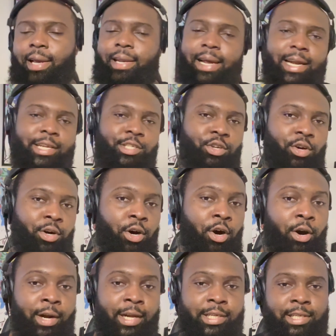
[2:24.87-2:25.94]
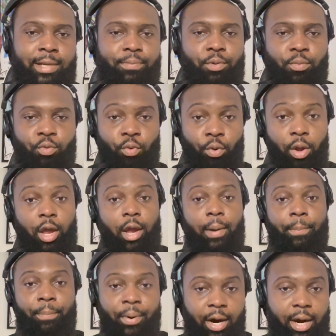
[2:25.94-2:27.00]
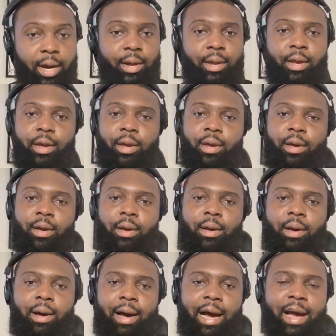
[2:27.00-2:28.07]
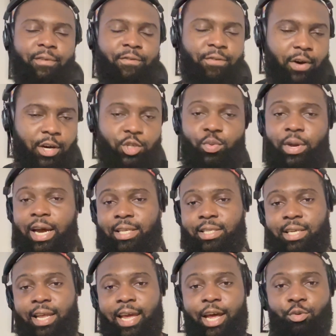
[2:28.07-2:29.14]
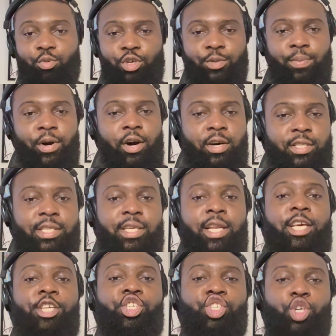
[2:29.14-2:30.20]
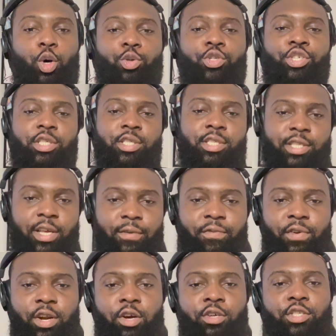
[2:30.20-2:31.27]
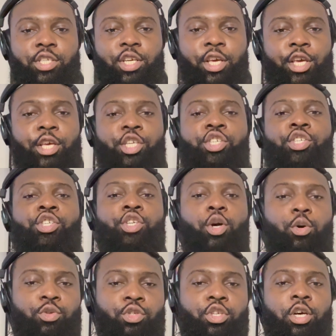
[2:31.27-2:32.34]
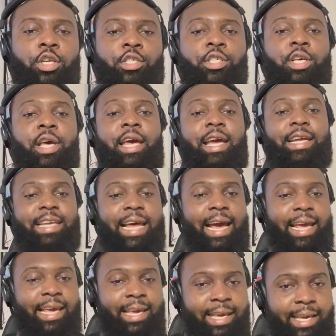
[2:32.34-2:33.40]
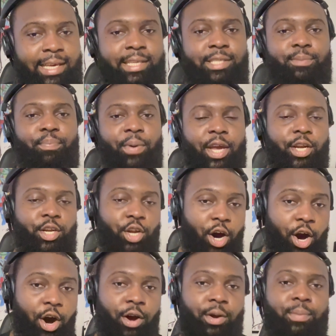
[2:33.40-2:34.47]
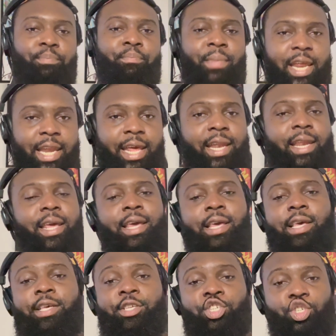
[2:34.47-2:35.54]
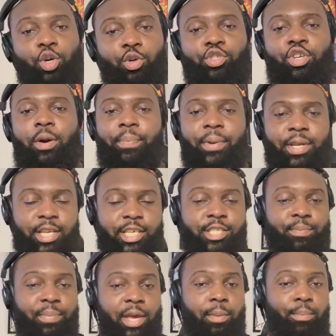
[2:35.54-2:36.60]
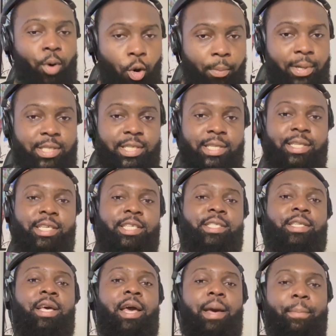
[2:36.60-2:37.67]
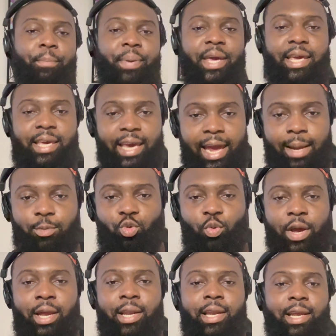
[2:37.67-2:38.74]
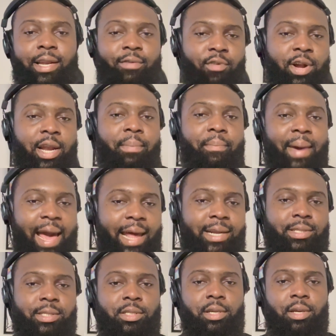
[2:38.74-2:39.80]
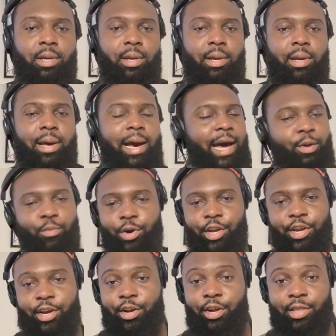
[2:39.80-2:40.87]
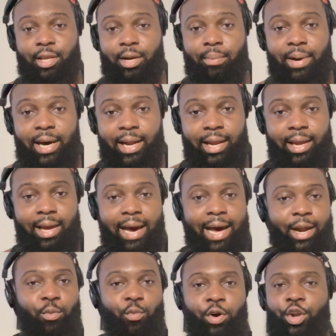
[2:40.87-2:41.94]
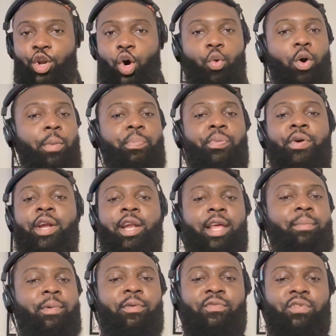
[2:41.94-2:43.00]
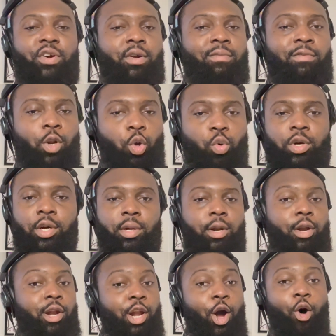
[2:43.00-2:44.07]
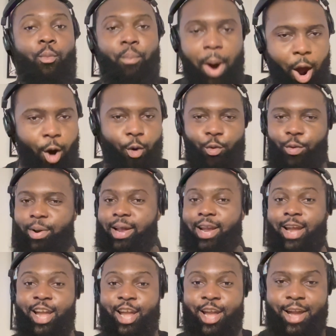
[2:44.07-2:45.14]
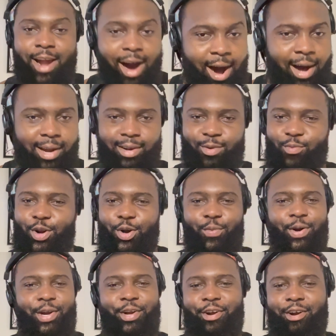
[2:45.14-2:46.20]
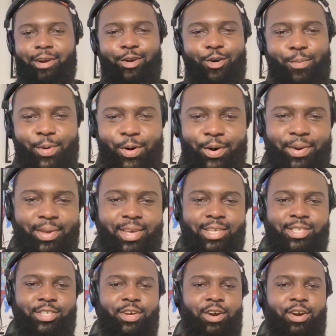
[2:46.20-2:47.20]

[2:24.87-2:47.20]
That is not unacceptable. But I fucks with Anthony Edwards, but until he shows us different, until he shows us that he's big dog, meaning he shows up in these big moments, in these big games when it really matters, I don't want to hear nothing about it. I don't want no one putting him in front of Luka no more. None. We don't want to hear it no more. Yes, sir.